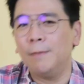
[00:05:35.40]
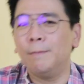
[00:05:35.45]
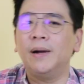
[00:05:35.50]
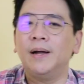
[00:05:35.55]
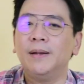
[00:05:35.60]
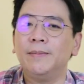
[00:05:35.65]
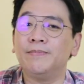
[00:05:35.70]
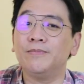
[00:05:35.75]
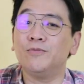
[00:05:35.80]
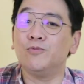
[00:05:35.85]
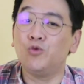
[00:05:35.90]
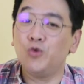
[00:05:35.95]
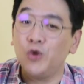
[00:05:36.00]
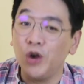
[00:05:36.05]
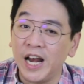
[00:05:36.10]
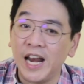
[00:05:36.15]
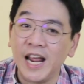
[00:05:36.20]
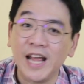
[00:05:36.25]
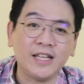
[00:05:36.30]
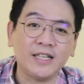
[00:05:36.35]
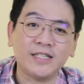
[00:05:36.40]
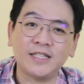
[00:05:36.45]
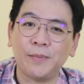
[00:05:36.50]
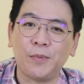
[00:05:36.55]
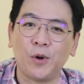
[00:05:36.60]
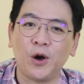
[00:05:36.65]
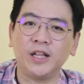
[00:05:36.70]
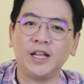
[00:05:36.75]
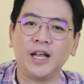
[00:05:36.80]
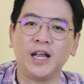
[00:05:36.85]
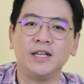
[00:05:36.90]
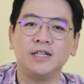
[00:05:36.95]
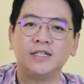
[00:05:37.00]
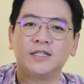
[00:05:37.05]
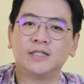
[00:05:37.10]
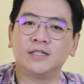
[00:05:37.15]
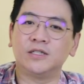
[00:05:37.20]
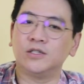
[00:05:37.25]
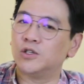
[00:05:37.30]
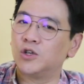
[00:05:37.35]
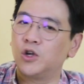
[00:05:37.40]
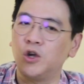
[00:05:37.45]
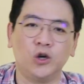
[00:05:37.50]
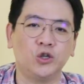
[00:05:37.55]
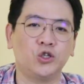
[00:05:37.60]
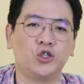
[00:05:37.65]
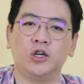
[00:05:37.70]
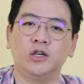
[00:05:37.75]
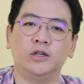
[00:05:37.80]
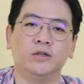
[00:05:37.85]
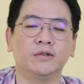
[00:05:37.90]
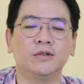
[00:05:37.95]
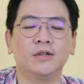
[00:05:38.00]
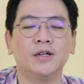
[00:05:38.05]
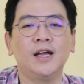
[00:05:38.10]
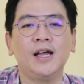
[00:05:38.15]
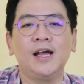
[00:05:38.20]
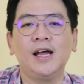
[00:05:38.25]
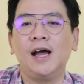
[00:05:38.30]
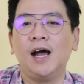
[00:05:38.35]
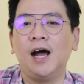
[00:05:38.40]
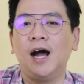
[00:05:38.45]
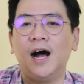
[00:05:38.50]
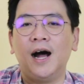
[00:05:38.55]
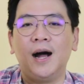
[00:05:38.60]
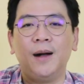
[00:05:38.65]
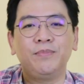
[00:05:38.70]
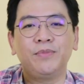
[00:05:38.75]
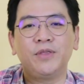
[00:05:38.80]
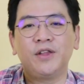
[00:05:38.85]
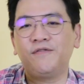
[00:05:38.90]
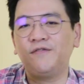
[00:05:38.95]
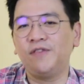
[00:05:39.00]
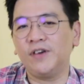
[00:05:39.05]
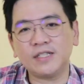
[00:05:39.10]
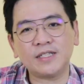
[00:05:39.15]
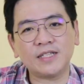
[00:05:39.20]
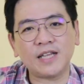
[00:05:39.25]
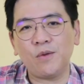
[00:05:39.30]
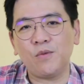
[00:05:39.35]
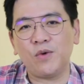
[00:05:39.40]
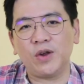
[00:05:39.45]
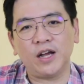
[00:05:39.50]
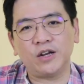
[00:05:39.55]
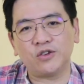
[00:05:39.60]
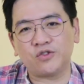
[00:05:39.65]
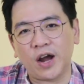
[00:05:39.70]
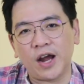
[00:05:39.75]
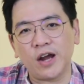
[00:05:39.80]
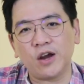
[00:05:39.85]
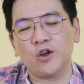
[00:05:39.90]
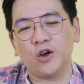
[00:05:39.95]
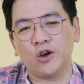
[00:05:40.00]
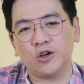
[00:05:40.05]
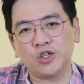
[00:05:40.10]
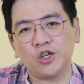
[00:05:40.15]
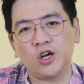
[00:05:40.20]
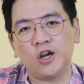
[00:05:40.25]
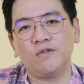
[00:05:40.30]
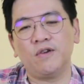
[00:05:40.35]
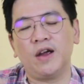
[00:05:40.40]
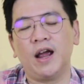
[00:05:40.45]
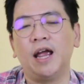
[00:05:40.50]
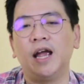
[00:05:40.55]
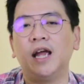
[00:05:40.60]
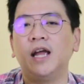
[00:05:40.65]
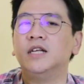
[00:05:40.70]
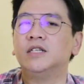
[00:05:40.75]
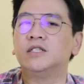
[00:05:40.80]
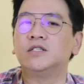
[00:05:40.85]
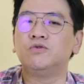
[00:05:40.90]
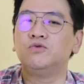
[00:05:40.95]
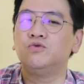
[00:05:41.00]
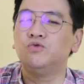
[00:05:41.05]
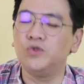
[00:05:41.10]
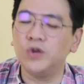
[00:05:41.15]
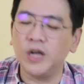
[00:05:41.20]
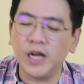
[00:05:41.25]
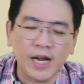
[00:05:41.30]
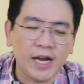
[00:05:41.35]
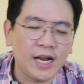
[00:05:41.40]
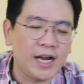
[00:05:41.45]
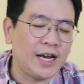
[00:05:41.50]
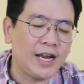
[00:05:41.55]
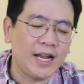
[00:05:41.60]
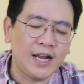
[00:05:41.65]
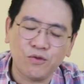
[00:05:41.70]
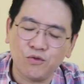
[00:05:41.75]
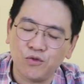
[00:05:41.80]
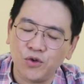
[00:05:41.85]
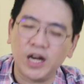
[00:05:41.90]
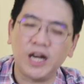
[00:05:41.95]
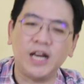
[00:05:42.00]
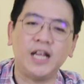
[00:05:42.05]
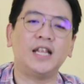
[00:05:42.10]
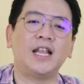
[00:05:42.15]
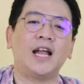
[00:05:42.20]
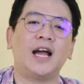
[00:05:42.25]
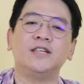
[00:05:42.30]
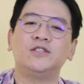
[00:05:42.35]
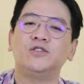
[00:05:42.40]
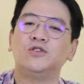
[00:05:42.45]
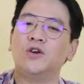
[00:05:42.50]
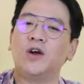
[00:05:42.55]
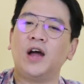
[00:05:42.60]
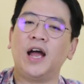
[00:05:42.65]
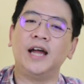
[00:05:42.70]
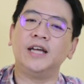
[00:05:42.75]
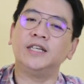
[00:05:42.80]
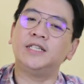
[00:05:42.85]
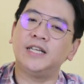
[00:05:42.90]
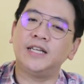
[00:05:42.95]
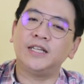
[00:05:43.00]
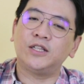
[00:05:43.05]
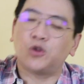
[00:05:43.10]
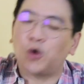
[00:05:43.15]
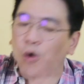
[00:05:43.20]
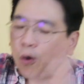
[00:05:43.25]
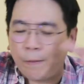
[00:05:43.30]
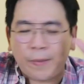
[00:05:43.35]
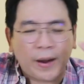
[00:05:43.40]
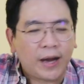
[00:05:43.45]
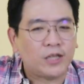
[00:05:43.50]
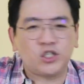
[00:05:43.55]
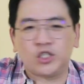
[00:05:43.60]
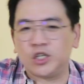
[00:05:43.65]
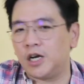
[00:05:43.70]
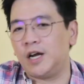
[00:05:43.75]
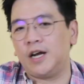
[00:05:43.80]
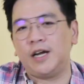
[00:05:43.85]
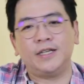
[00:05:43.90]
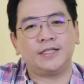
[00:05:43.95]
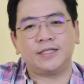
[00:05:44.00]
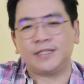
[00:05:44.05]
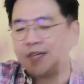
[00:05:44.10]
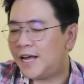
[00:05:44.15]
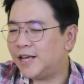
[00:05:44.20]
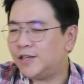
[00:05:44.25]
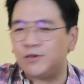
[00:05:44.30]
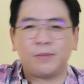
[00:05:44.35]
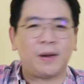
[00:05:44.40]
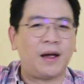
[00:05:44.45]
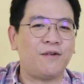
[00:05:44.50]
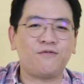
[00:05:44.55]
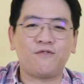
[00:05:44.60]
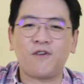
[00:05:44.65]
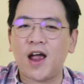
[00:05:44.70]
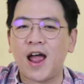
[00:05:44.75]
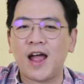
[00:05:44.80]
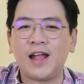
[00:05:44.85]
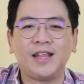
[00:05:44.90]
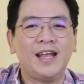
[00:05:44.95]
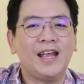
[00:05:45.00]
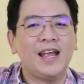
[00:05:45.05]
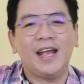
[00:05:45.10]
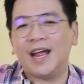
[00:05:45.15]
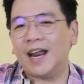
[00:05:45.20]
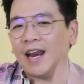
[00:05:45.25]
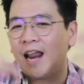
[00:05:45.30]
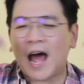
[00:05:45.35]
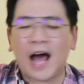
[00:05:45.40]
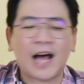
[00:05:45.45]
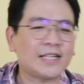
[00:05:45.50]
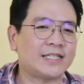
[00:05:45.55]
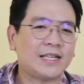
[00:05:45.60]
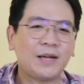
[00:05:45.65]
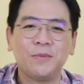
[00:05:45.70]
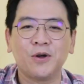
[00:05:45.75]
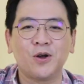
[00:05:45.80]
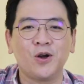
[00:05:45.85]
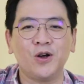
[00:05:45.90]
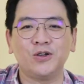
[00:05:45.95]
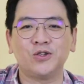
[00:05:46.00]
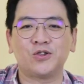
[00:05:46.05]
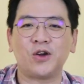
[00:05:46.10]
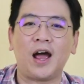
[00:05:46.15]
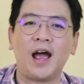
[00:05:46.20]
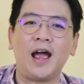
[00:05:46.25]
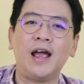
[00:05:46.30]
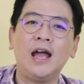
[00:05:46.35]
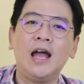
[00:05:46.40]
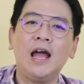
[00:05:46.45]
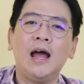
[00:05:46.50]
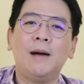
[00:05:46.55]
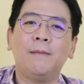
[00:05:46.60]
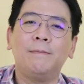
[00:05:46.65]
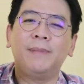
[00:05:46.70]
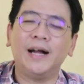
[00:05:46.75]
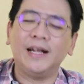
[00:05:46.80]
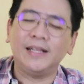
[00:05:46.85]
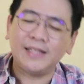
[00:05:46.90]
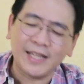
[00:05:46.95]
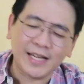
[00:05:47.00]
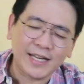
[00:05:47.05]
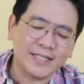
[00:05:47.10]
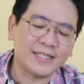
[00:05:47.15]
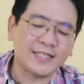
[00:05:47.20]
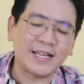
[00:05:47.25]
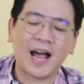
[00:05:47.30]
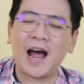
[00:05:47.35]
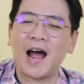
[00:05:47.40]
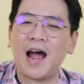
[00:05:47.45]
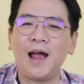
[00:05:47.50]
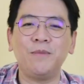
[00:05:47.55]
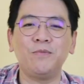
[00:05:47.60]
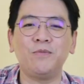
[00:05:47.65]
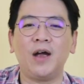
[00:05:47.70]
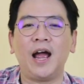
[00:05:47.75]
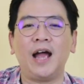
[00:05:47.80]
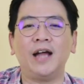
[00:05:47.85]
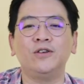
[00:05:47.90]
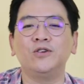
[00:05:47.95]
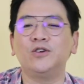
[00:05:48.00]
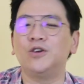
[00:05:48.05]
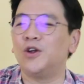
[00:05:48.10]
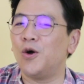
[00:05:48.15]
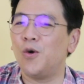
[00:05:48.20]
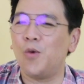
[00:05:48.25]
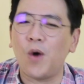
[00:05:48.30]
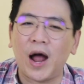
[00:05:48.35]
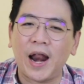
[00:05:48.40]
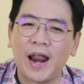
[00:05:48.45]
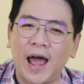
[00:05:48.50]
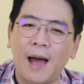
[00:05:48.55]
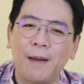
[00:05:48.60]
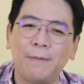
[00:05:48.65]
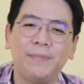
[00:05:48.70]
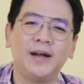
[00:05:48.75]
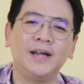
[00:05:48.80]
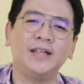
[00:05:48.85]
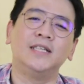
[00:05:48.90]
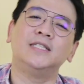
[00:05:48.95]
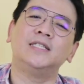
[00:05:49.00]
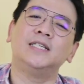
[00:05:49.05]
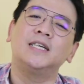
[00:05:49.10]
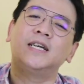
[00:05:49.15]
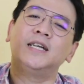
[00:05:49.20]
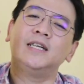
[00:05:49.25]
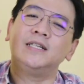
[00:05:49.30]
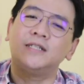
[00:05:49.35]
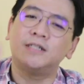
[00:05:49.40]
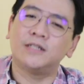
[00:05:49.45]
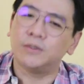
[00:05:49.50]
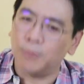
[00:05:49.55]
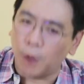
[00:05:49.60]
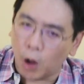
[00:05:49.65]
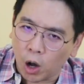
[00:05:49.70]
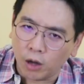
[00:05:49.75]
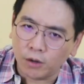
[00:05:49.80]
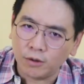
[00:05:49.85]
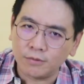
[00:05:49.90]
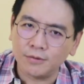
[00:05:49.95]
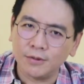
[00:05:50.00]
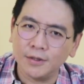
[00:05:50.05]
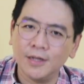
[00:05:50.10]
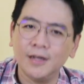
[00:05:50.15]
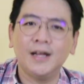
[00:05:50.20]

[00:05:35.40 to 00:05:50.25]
But really disappointing is kyochon. Um, the first time when I tried Kyochon, right, it's really, really nice. You know, I actually took picture and sent to my friend and asked them to go and try. But this time, right, I don't know what happened. The chicken is small